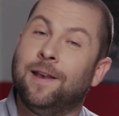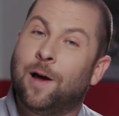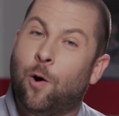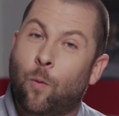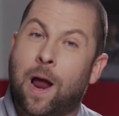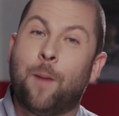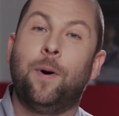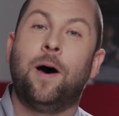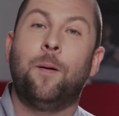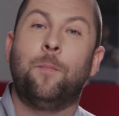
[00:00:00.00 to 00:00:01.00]
And I'll
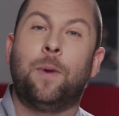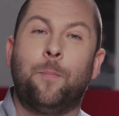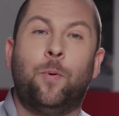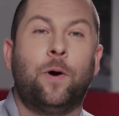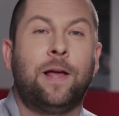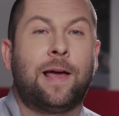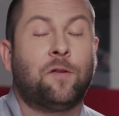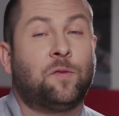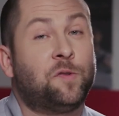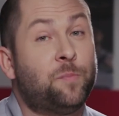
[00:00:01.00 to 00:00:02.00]
wrap up by pointing
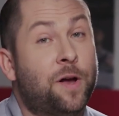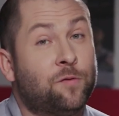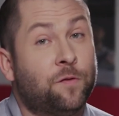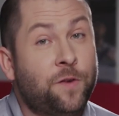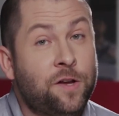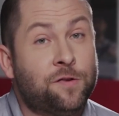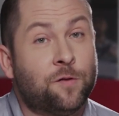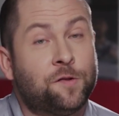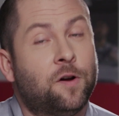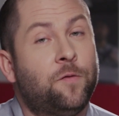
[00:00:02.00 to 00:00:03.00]
out some special
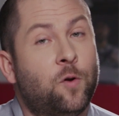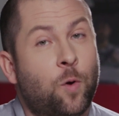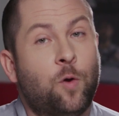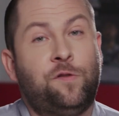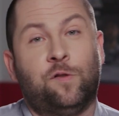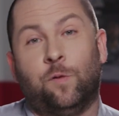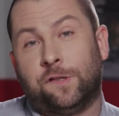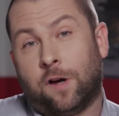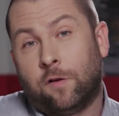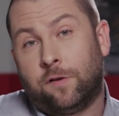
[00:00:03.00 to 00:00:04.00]
features of the Road
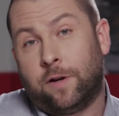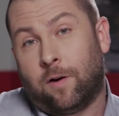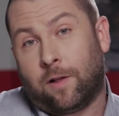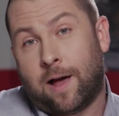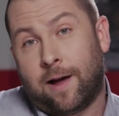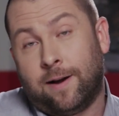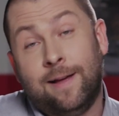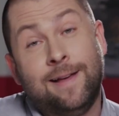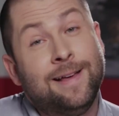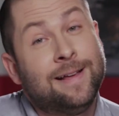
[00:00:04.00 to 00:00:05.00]
Choice alternator line
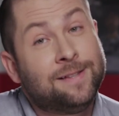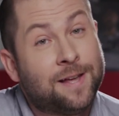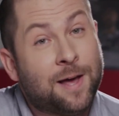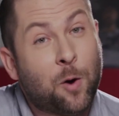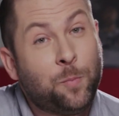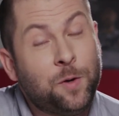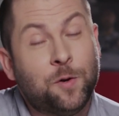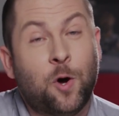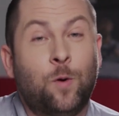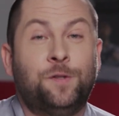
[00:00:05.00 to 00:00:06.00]
to help
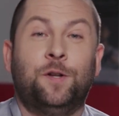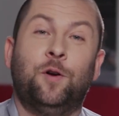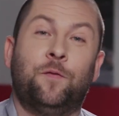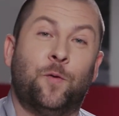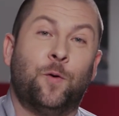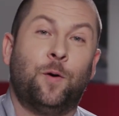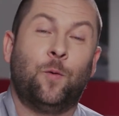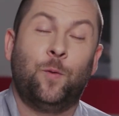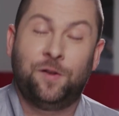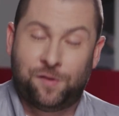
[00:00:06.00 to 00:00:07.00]
you know what to look for
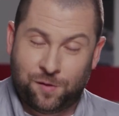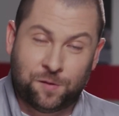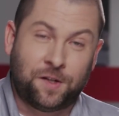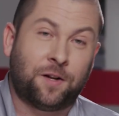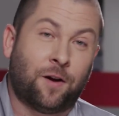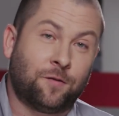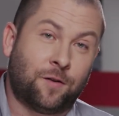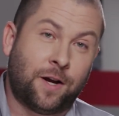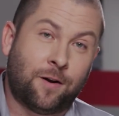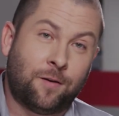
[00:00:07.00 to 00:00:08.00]
when choosing an
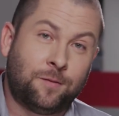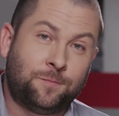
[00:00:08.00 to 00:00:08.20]
alternator.